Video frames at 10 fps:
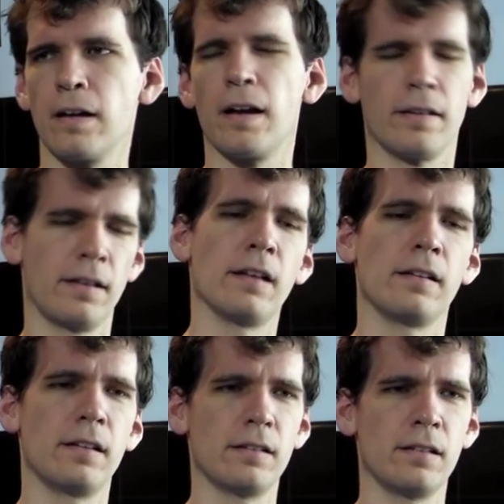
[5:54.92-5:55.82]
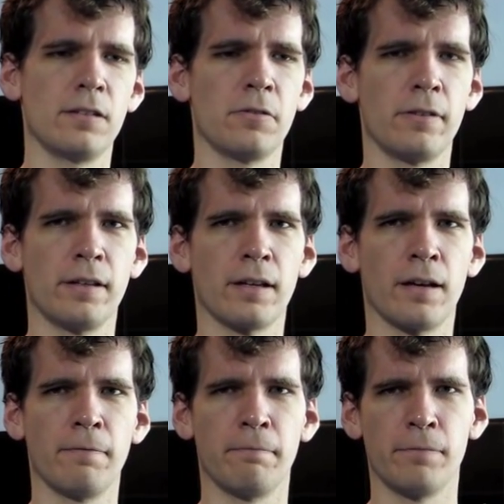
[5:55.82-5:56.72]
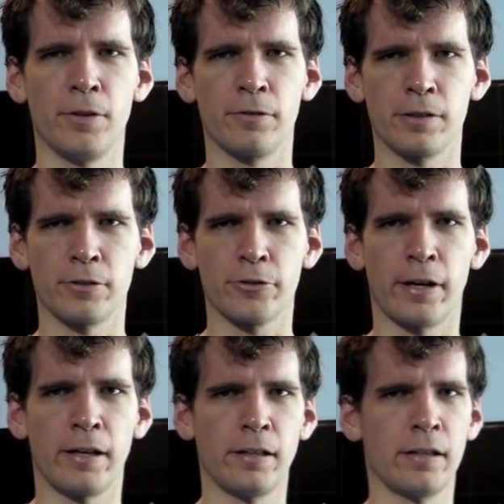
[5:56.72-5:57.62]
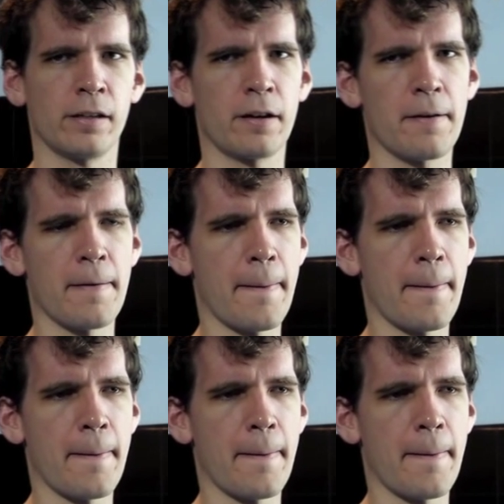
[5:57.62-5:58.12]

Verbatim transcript: uh, and then th- this week I'm doing training,